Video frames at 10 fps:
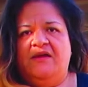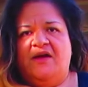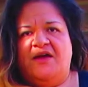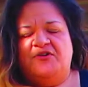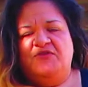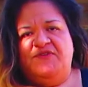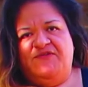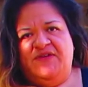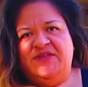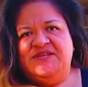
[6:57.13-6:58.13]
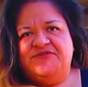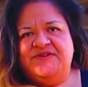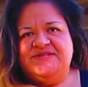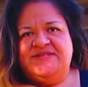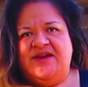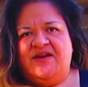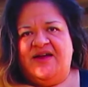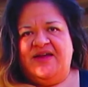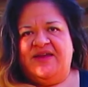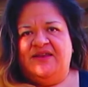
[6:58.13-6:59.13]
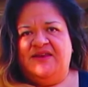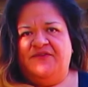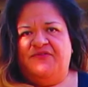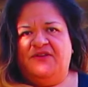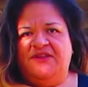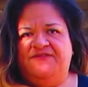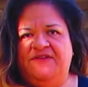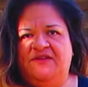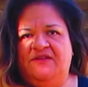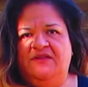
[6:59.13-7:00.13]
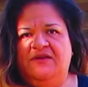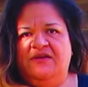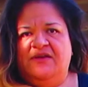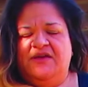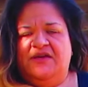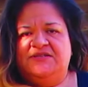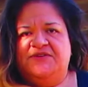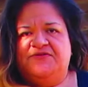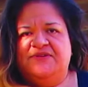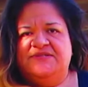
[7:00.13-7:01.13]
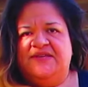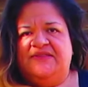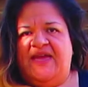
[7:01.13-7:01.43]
I don't know if you feel a difference there. I can definitely feel a difference in the